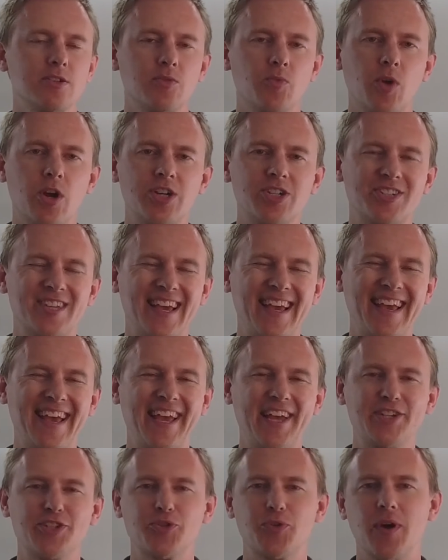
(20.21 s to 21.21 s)

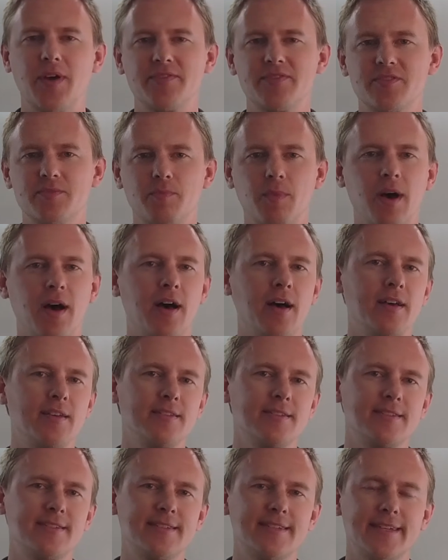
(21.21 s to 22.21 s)
Ahrefs,
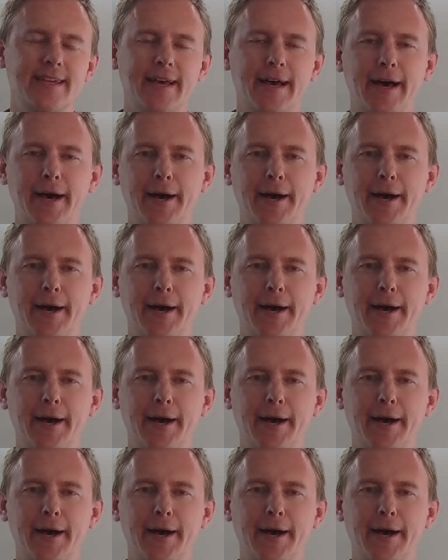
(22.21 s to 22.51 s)
Moz,